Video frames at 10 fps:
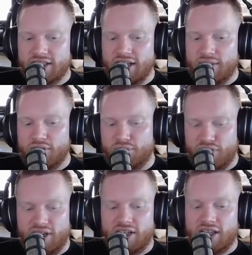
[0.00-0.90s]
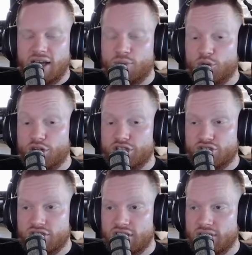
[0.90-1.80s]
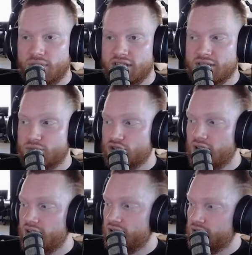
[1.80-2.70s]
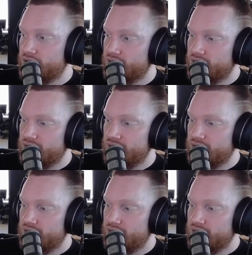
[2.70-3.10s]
game they're playing a lot more interesting. It makes them try harder.